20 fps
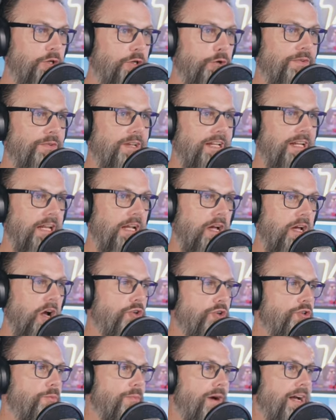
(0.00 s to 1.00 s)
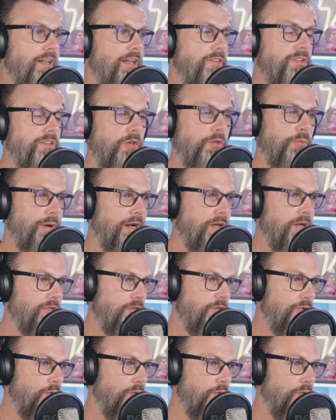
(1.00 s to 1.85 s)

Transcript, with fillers: Intervening undermines the other parent's